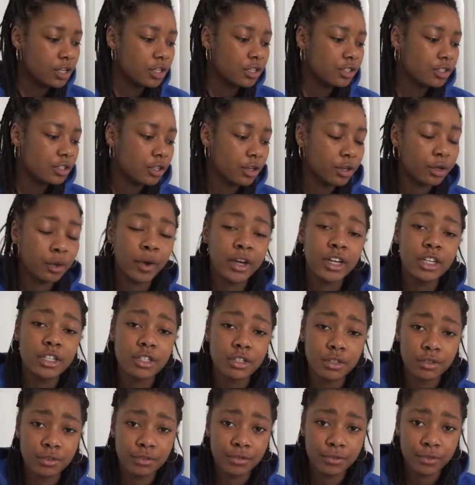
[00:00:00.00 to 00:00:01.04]
So
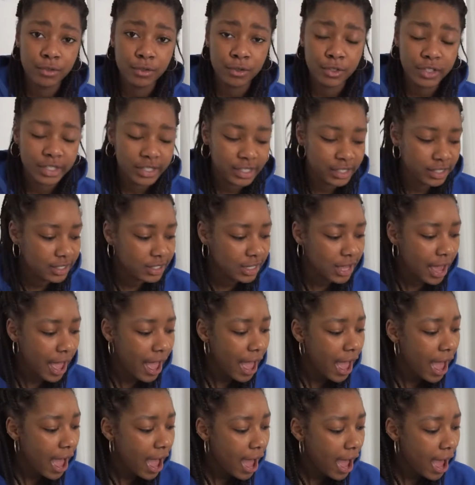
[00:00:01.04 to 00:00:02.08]
question 4 is,
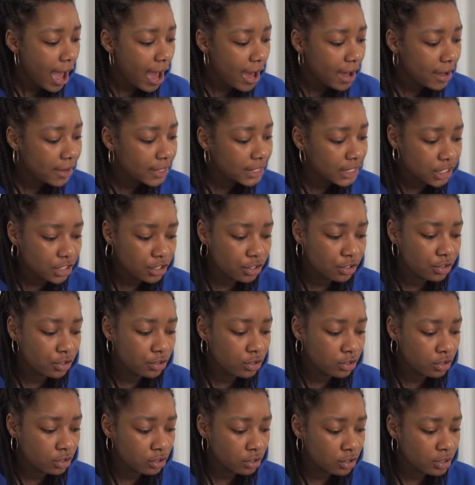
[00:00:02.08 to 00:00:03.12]
how did you
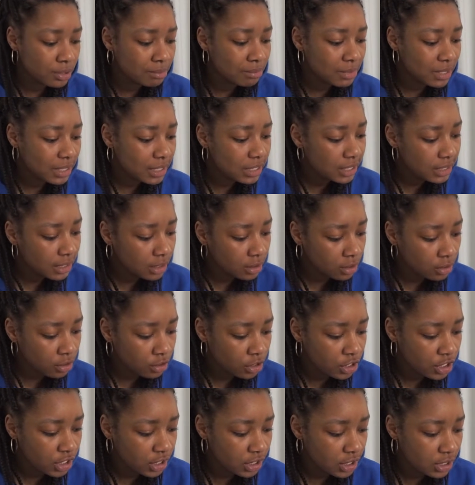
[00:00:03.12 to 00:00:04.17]
use media
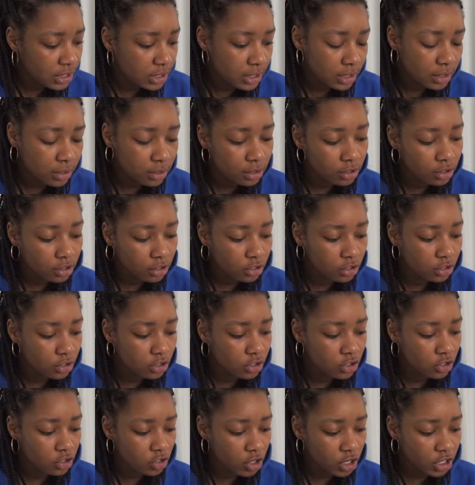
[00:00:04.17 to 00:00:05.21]
technologies in the
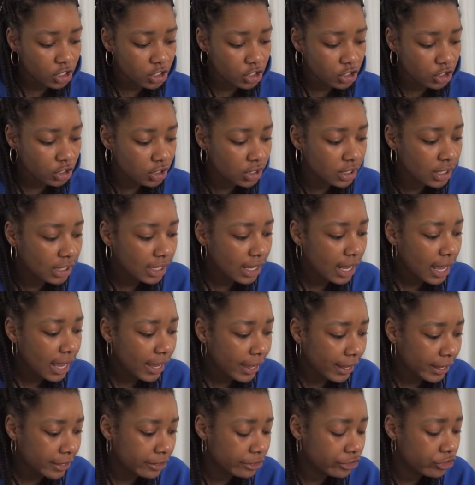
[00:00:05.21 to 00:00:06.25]
construction
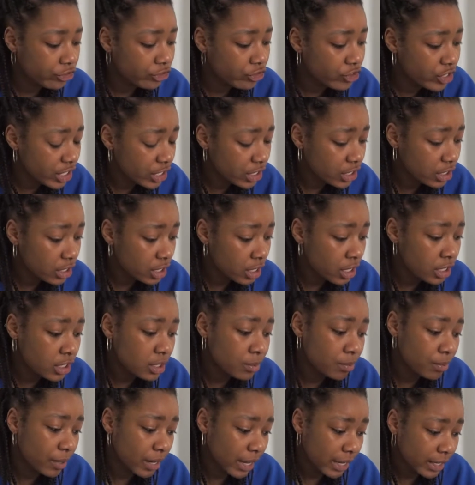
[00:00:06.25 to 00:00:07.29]
and research,
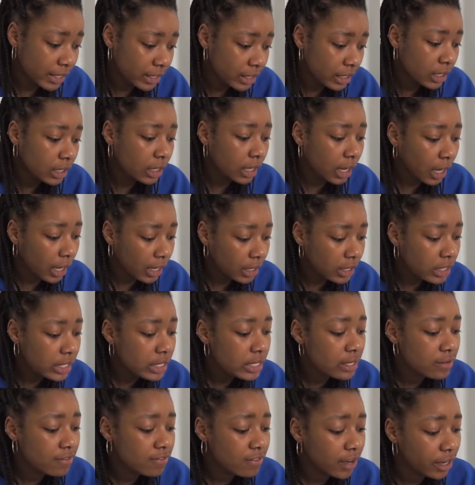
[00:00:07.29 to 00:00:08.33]
planning and
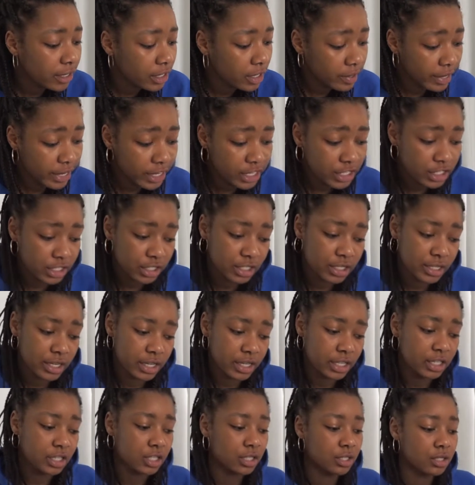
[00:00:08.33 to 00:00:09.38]
evaluation
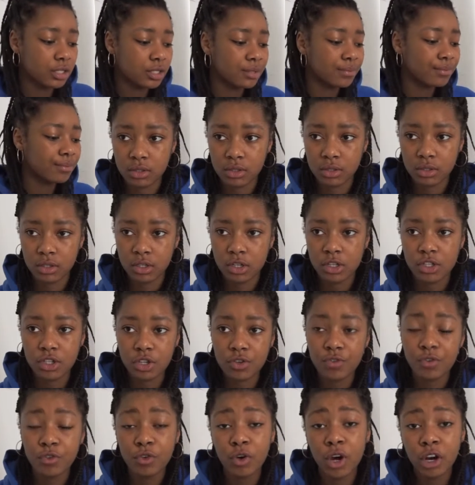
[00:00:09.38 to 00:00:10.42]
stages? So
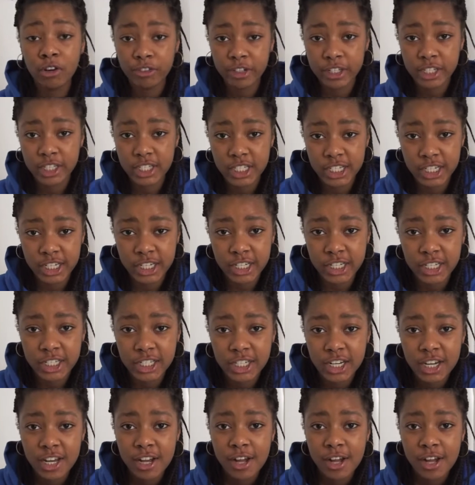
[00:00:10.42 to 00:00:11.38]
for our research,